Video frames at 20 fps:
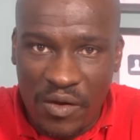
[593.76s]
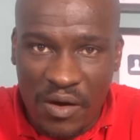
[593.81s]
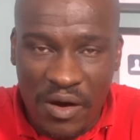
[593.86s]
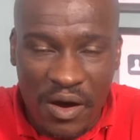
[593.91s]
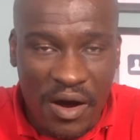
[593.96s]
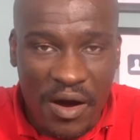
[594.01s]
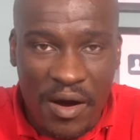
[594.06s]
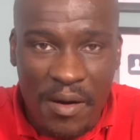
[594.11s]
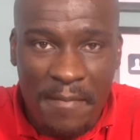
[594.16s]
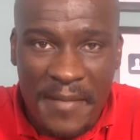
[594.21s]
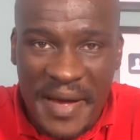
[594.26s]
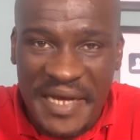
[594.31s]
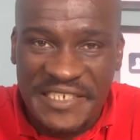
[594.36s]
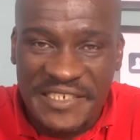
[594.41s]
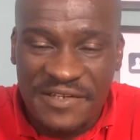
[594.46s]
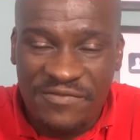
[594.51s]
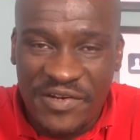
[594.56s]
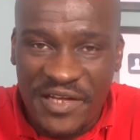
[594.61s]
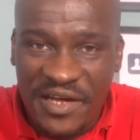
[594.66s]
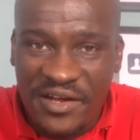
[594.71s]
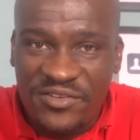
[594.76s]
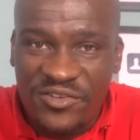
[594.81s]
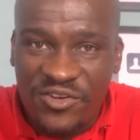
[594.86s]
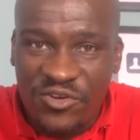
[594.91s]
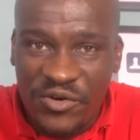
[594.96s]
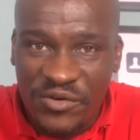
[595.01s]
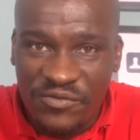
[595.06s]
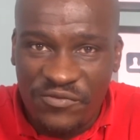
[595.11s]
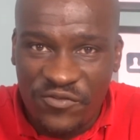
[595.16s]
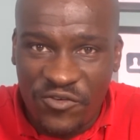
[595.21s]
are massively
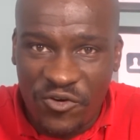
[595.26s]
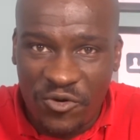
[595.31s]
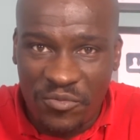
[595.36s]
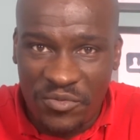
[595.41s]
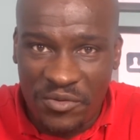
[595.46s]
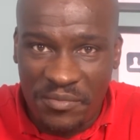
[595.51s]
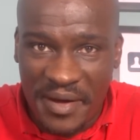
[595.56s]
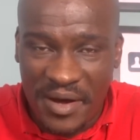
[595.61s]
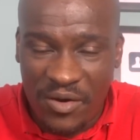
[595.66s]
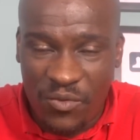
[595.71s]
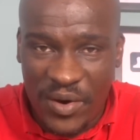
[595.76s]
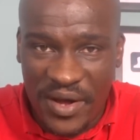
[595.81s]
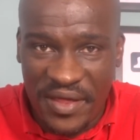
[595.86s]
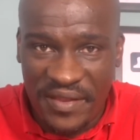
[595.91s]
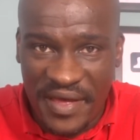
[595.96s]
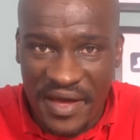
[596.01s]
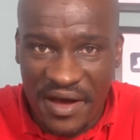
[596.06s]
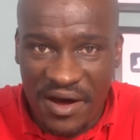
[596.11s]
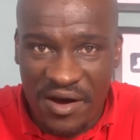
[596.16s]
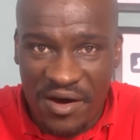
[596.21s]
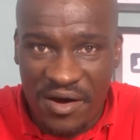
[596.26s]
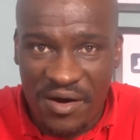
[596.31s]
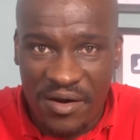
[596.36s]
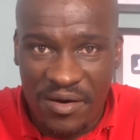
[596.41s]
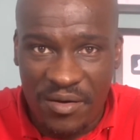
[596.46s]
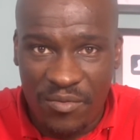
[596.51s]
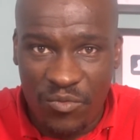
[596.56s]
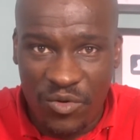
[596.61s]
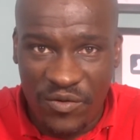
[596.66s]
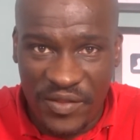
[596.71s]
underinformed about where they are
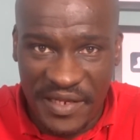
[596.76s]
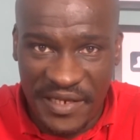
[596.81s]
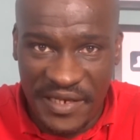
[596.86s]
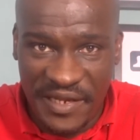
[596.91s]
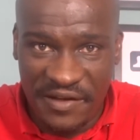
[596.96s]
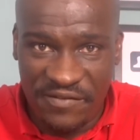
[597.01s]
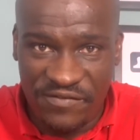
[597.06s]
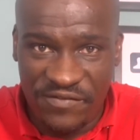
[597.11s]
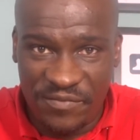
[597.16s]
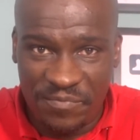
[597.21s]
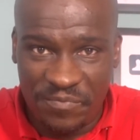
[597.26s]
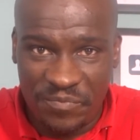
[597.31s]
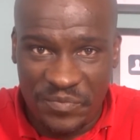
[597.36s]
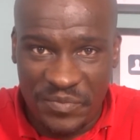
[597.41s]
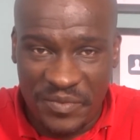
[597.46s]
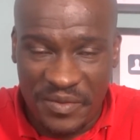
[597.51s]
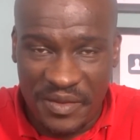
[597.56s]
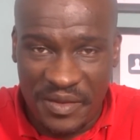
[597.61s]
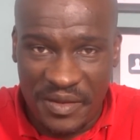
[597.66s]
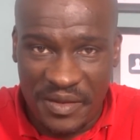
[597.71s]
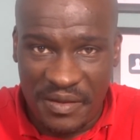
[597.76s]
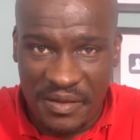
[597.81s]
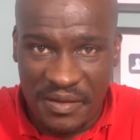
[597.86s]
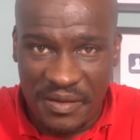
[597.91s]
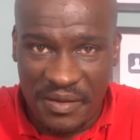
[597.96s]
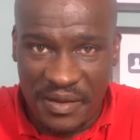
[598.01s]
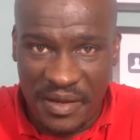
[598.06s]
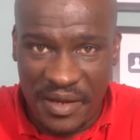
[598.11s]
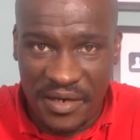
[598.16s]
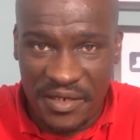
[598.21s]
and what they live.
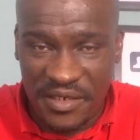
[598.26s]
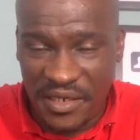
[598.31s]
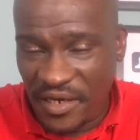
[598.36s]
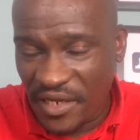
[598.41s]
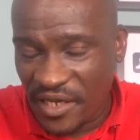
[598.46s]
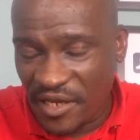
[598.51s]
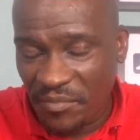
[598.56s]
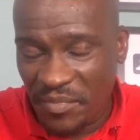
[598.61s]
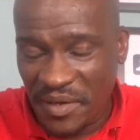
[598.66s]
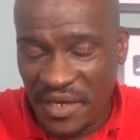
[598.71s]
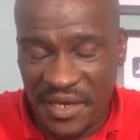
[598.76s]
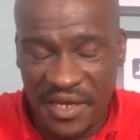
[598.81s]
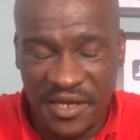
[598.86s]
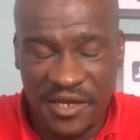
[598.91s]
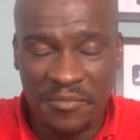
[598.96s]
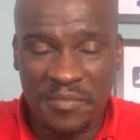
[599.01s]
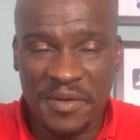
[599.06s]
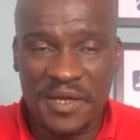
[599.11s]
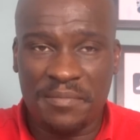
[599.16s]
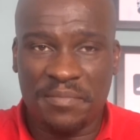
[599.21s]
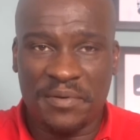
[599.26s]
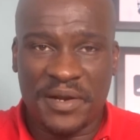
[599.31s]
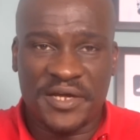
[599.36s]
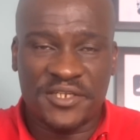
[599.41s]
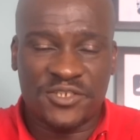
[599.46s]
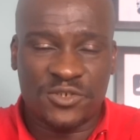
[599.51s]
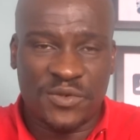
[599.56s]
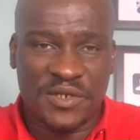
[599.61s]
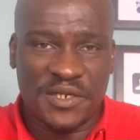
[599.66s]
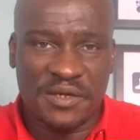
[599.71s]
And it can be
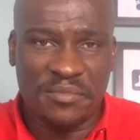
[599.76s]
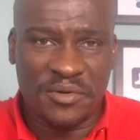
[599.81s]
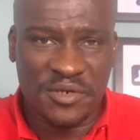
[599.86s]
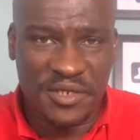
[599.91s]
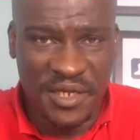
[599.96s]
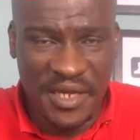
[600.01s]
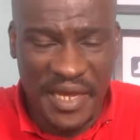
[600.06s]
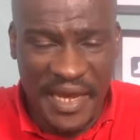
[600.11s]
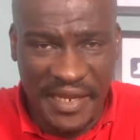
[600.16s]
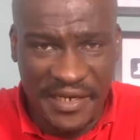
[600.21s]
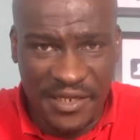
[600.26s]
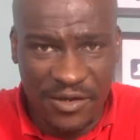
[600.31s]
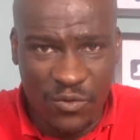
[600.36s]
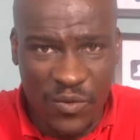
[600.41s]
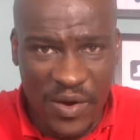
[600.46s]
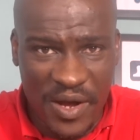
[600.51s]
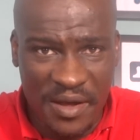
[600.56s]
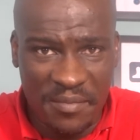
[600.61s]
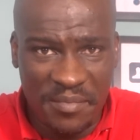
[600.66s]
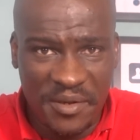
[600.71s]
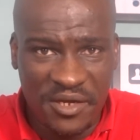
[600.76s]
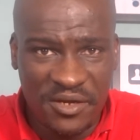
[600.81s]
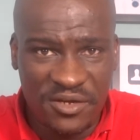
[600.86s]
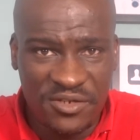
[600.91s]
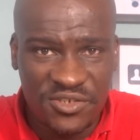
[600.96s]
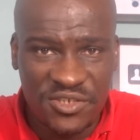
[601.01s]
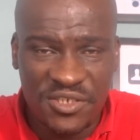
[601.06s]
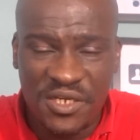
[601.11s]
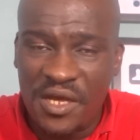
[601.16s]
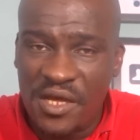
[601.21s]
applied to anybody, anywhere,
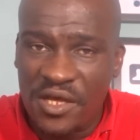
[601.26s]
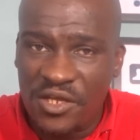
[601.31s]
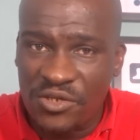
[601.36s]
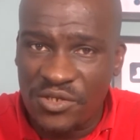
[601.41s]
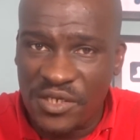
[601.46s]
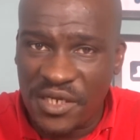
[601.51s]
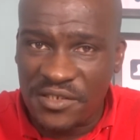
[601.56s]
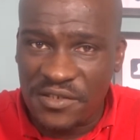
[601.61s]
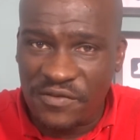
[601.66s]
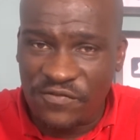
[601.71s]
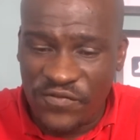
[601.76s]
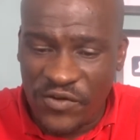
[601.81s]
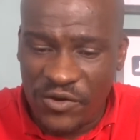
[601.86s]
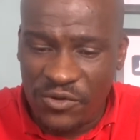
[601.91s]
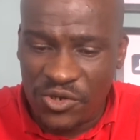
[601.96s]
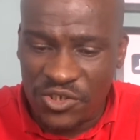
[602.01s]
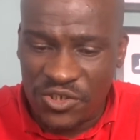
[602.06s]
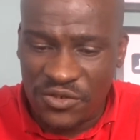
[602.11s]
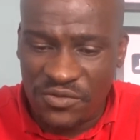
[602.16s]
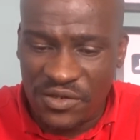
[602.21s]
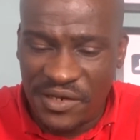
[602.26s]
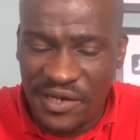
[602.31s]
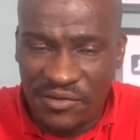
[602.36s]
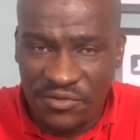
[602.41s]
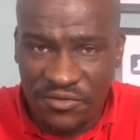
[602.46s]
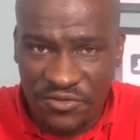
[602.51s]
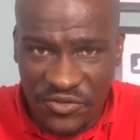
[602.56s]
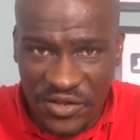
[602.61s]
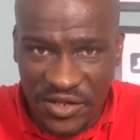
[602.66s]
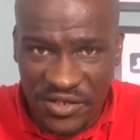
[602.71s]
because you tend to focus on the
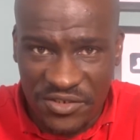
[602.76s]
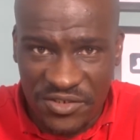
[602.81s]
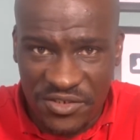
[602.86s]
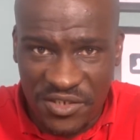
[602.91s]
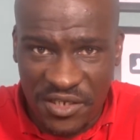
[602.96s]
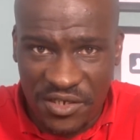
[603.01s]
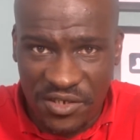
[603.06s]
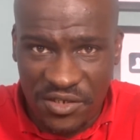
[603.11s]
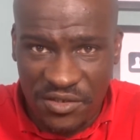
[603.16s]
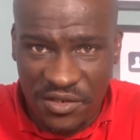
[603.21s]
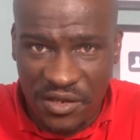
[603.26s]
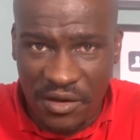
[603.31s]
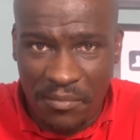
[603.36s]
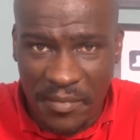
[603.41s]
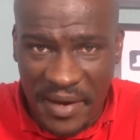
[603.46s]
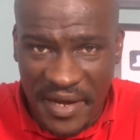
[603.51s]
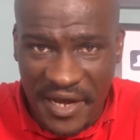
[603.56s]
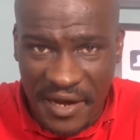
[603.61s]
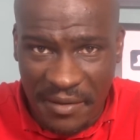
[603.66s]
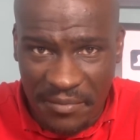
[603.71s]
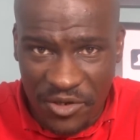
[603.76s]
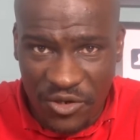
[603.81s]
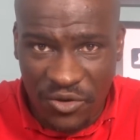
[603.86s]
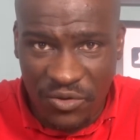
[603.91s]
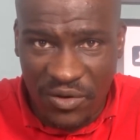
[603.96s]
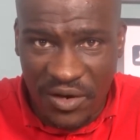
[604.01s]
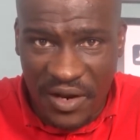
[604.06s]
little things that make up your